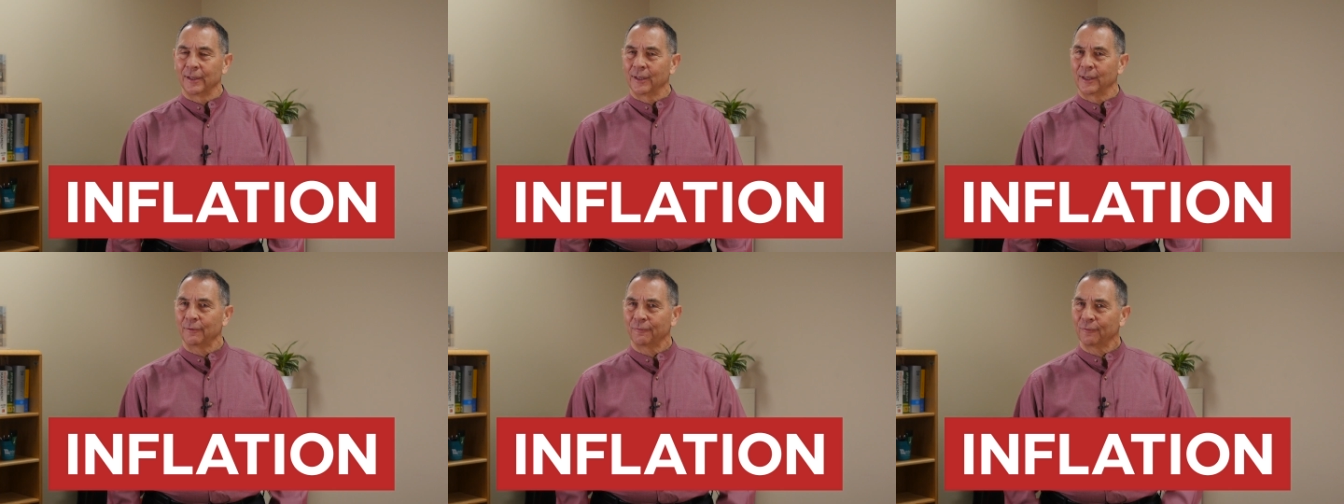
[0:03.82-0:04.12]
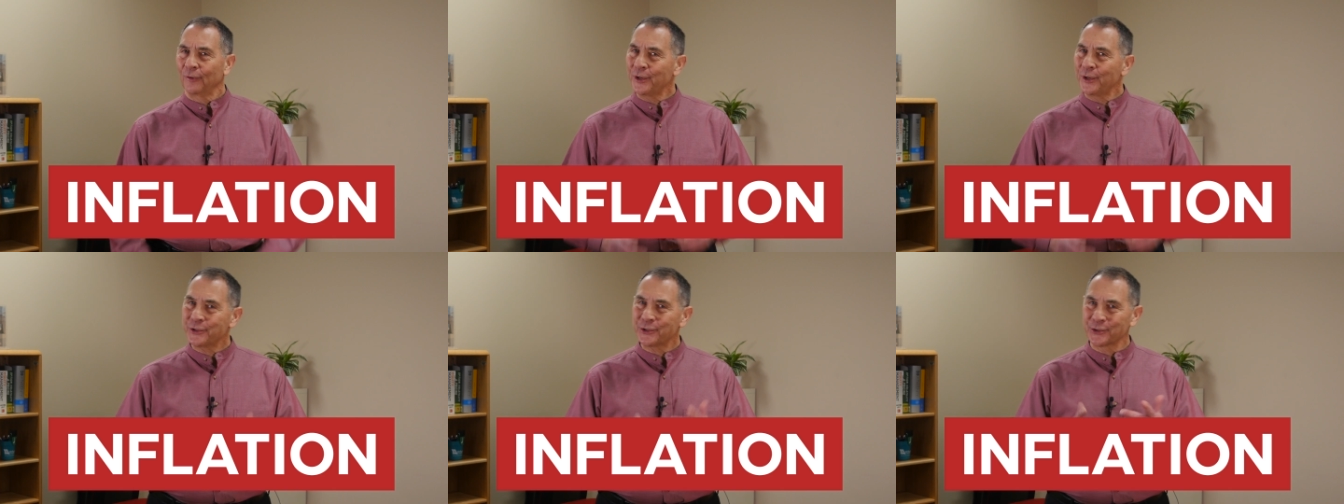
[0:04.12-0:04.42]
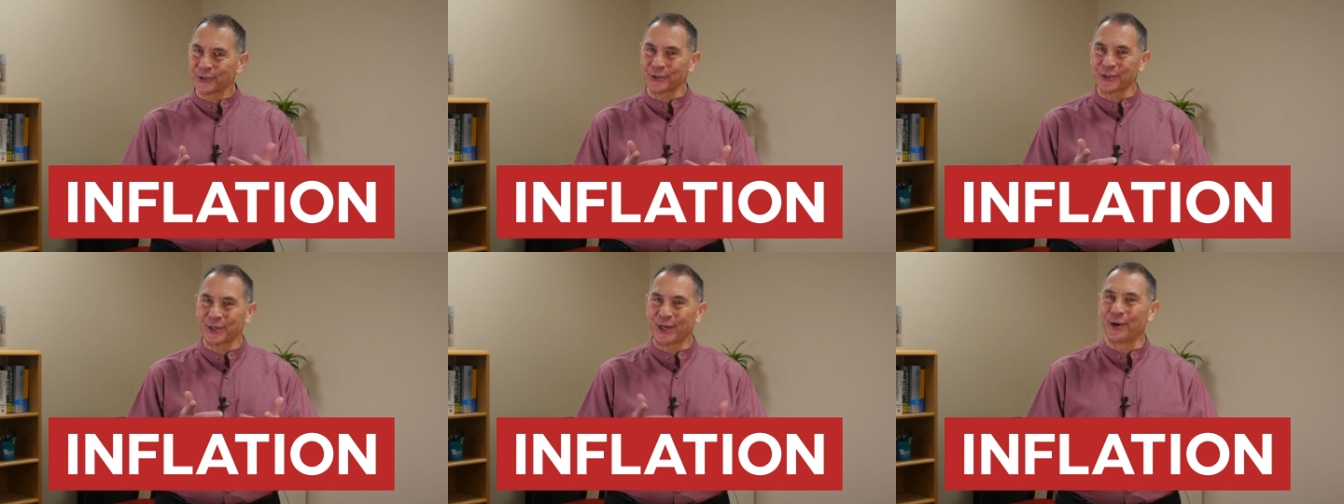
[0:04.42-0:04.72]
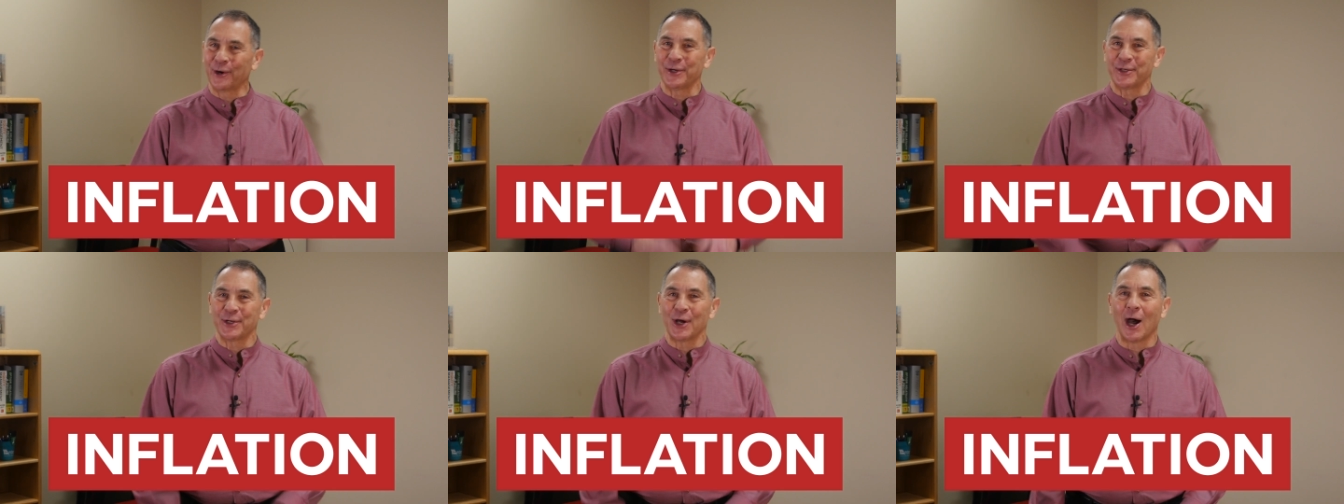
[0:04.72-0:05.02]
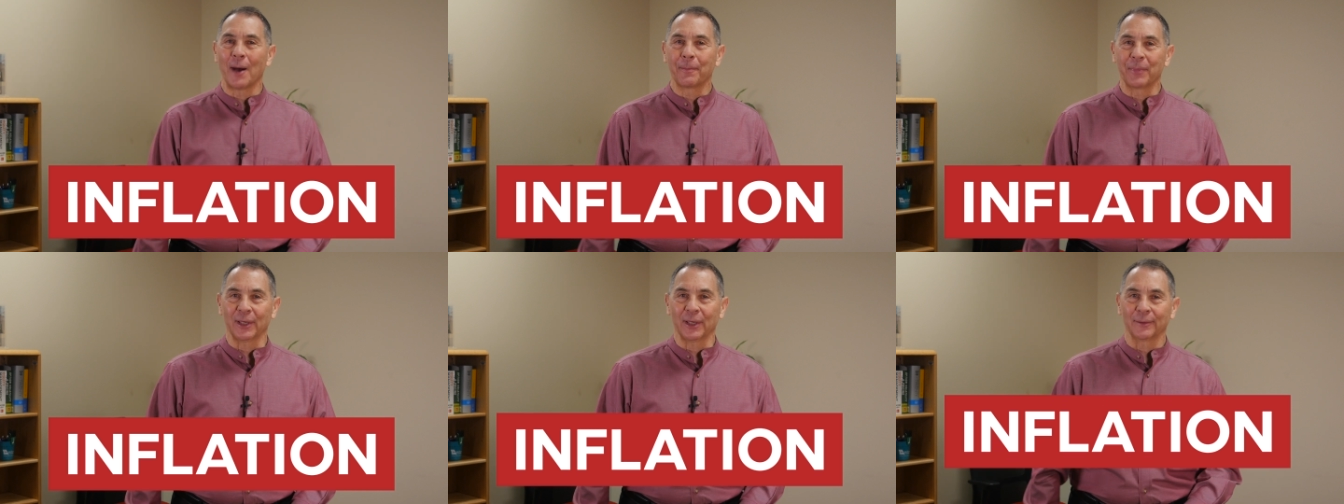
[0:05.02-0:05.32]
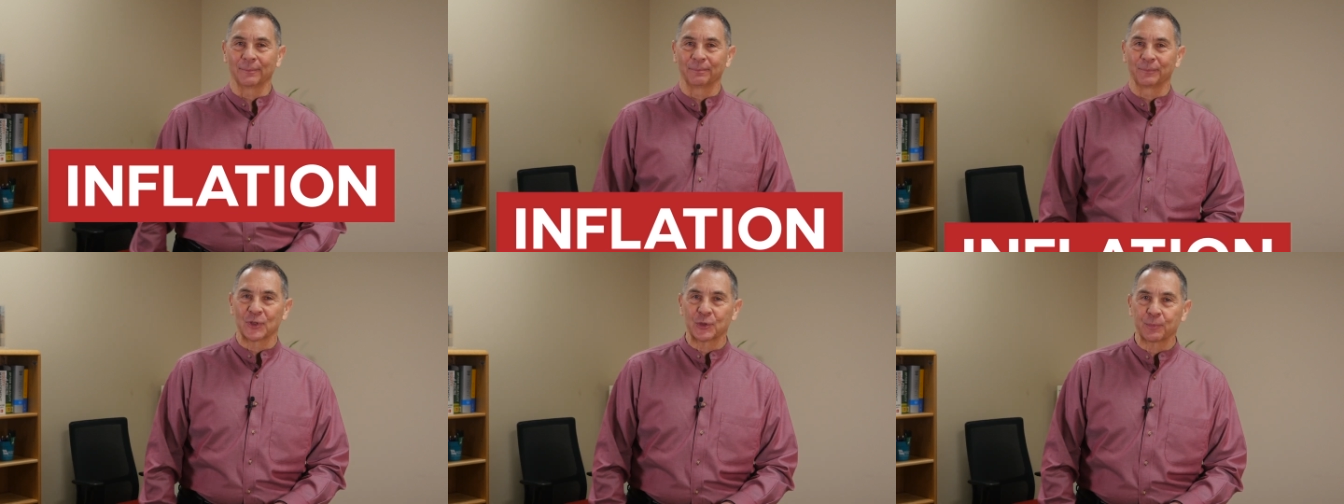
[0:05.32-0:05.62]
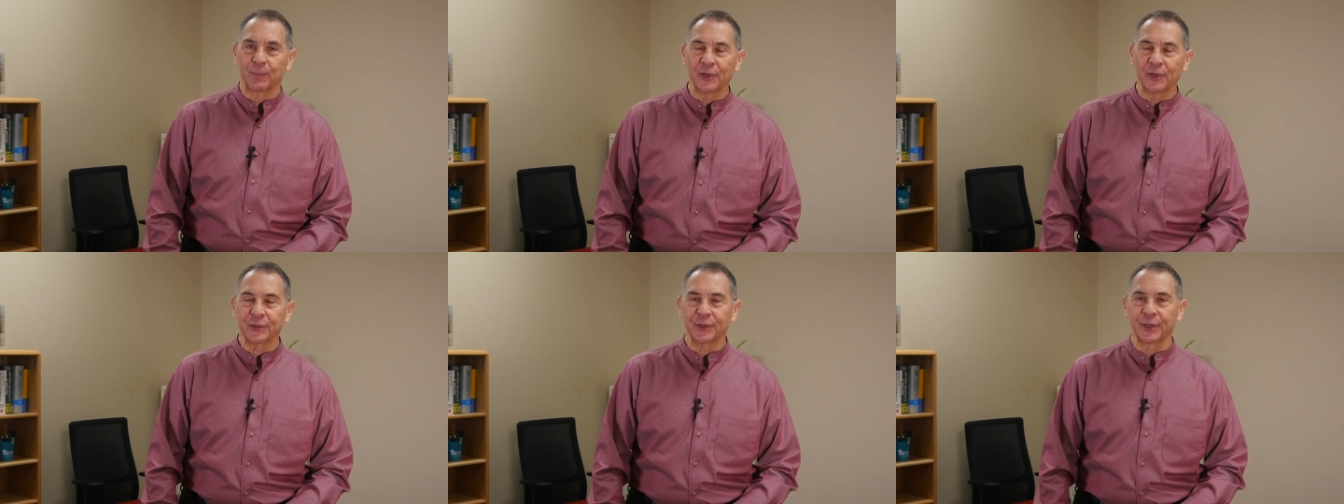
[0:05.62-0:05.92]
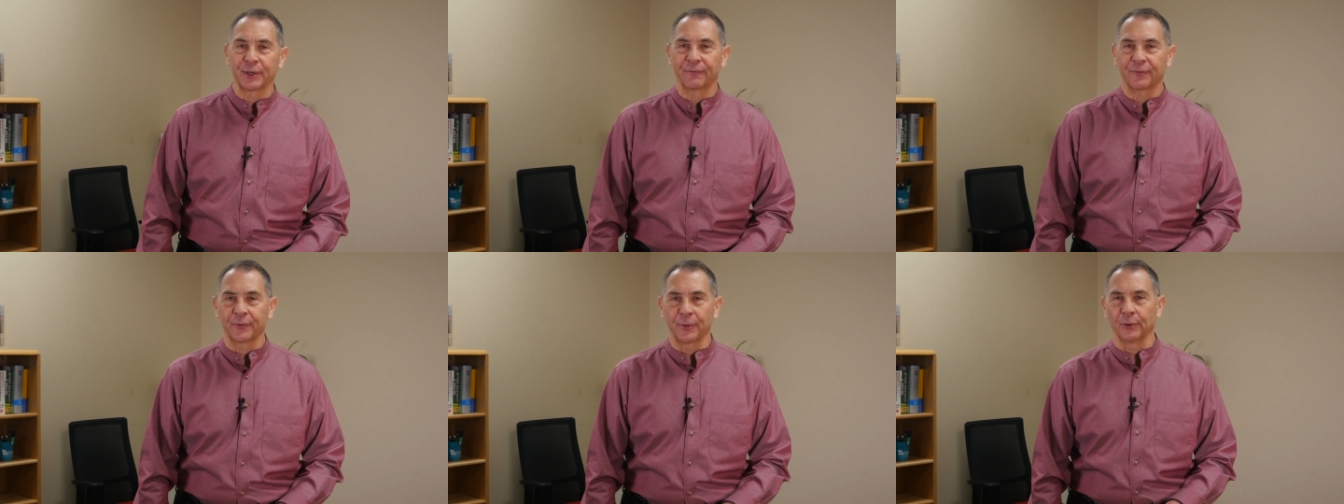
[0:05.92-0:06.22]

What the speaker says: Inflation's a scary topic, especially for